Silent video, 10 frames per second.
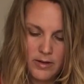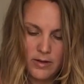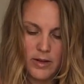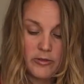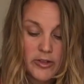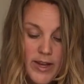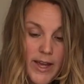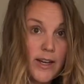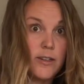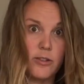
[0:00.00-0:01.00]
So I've just
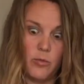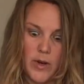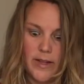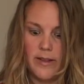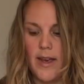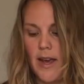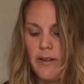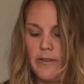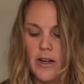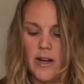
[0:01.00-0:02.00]
added it to one side
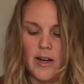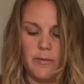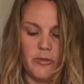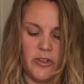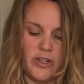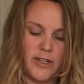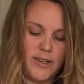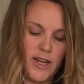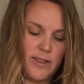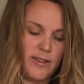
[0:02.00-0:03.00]
of here, and I'm just going to
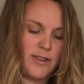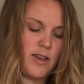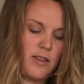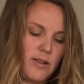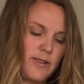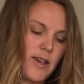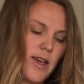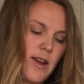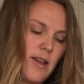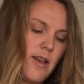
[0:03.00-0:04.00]
take this other
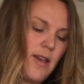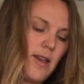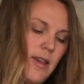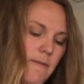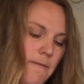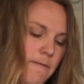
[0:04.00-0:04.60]
side and